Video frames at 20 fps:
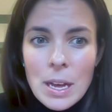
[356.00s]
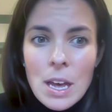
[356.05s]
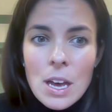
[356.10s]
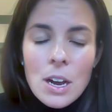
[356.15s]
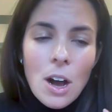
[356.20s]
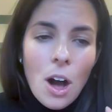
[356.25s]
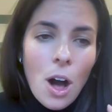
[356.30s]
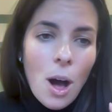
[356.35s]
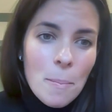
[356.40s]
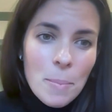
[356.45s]

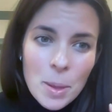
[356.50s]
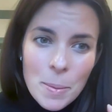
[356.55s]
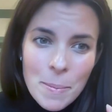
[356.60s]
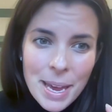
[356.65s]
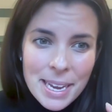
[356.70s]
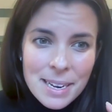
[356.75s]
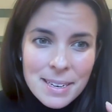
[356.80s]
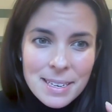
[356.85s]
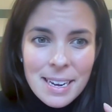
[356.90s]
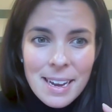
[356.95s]

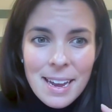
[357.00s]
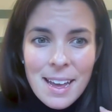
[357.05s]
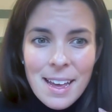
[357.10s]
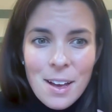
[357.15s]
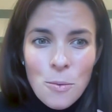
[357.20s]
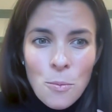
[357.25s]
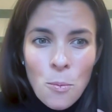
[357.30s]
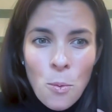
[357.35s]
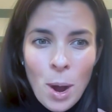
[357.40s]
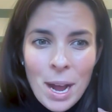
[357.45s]
complement
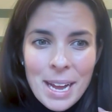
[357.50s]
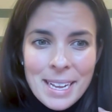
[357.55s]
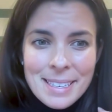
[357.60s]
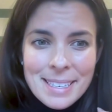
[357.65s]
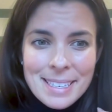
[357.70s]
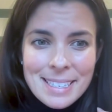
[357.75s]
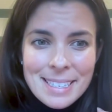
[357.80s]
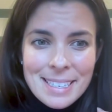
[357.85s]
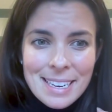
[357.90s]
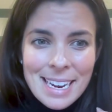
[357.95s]

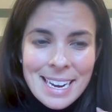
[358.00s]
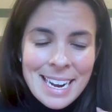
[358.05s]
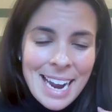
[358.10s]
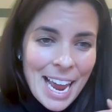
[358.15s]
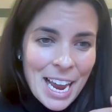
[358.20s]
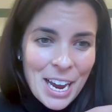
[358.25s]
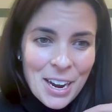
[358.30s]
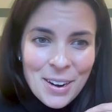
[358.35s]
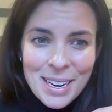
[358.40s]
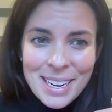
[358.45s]
what's
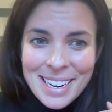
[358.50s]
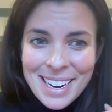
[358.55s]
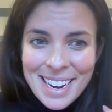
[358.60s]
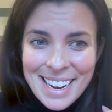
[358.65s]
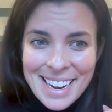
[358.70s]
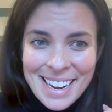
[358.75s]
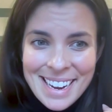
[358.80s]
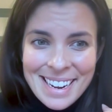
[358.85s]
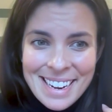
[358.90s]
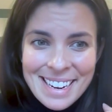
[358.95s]
inherent
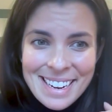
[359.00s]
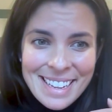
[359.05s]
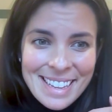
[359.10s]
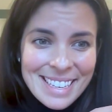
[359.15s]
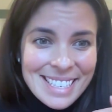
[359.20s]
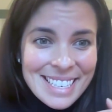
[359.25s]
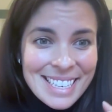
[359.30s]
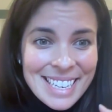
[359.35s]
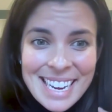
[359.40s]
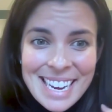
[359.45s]
in the
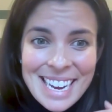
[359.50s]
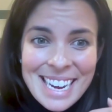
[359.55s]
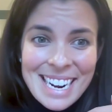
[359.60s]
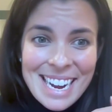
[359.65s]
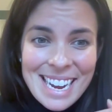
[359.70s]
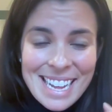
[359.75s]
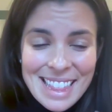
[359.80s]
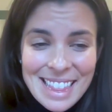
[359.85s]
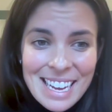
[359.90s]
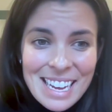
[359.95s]
tea and
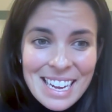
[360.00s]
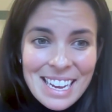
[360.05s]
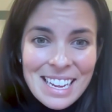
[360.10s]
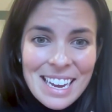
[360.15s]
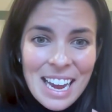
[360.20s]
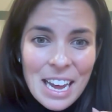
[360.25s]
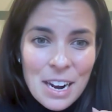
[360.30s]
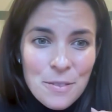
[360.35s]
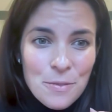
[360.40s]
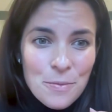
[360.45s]
in
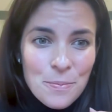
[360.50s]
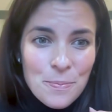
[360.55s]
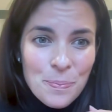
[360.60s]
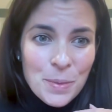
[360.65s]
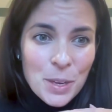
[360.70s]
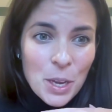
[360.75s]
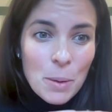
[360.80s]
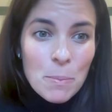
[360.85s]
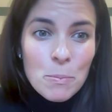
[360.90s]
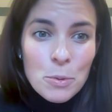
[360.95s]
the kind of
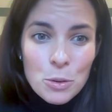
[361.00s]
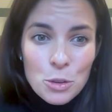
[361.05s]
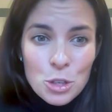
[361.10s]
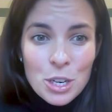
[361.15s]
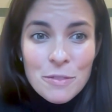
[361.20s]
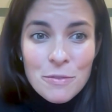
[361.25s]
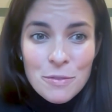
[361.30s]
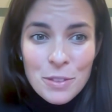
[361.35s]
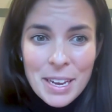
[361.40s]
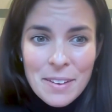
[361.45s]

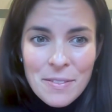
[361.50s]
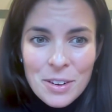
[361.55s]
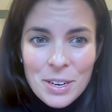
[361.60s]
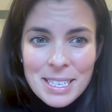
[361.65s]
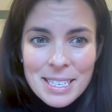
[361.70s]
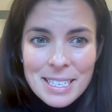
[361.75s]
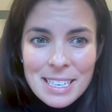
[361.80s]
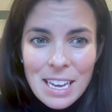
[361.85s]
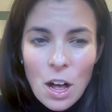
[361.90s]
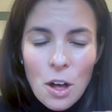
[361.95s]
kombucha flavor
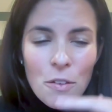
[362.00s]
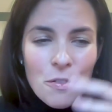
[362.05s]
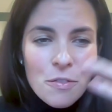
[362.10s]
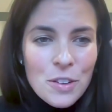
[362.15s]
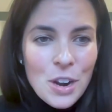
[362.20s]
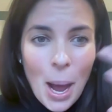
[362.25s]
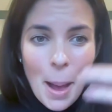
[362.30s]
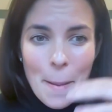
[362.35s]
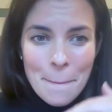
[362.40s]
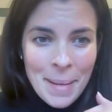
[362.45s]
itself,
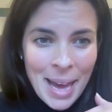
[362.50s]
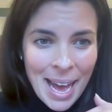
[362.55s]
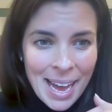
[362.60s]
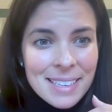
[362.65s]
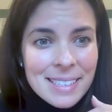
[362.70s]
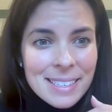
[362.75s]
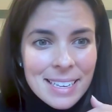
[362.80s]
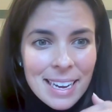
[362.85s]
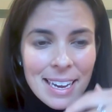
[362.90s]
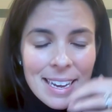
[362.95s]
not
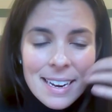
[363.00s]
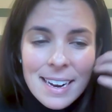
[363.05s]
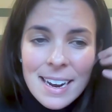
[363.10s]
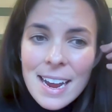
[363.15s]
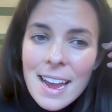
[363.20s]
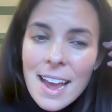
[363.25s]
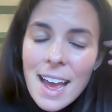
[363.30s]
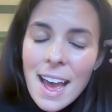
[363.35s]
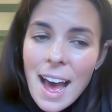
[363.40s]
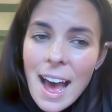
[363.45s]
mask it.
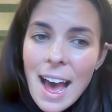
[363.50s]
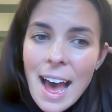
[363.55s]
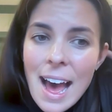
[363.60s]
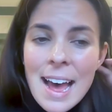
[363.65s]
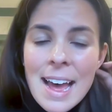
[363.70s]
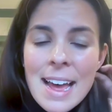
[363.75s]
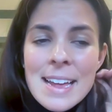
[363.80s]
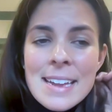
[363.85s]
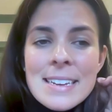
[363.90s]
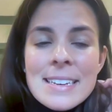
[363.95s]

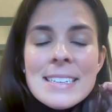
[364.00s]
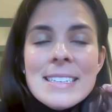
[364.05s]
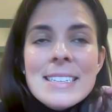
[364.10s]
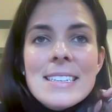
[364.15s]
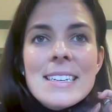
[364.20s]
And